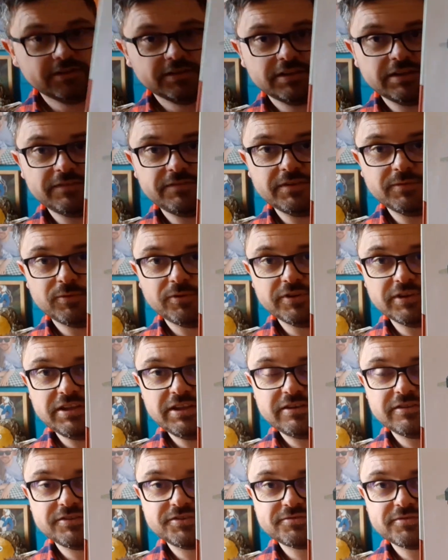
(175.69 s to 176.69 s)
If you want, you
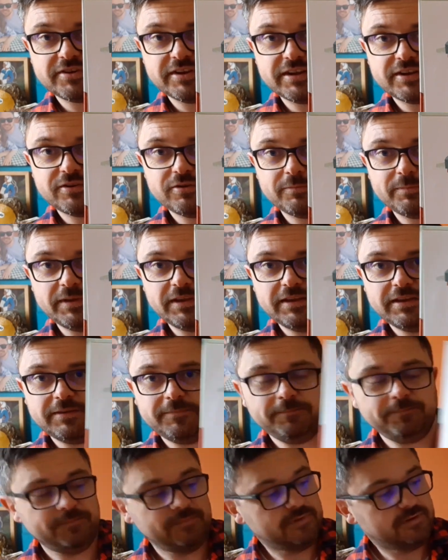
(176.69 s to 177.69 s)
could try and copy
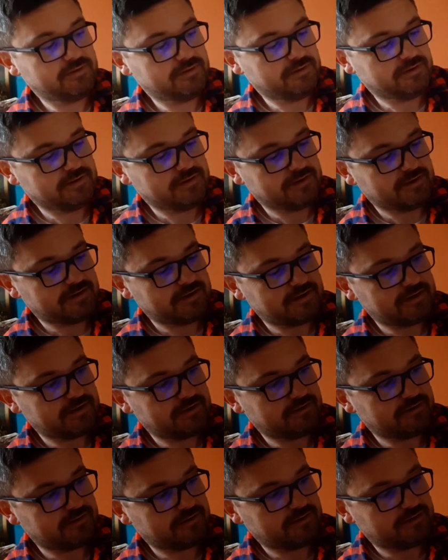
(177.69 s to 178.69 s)
him
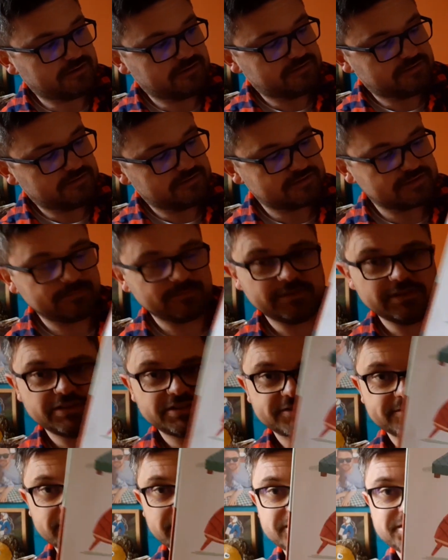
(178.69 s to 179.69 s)
and do some of these
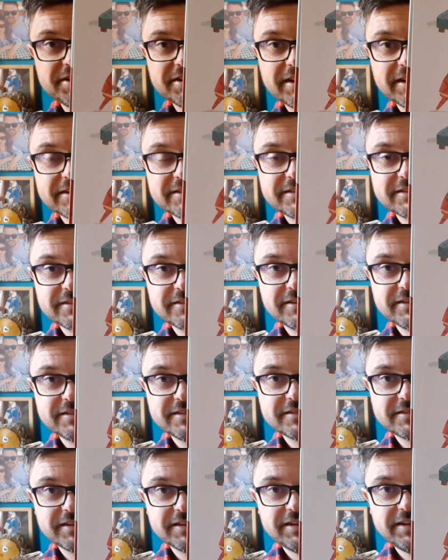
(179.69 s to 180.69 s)
stretching
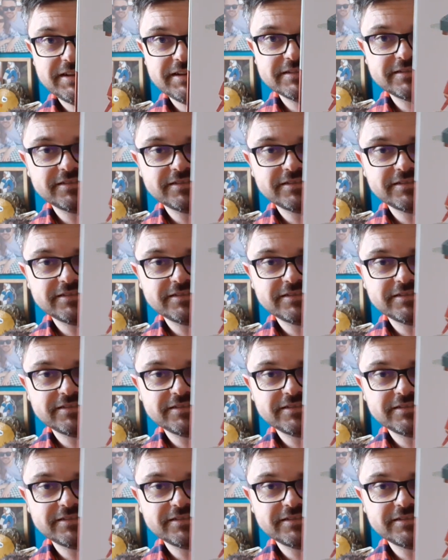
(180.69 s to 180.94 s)
exercises that he's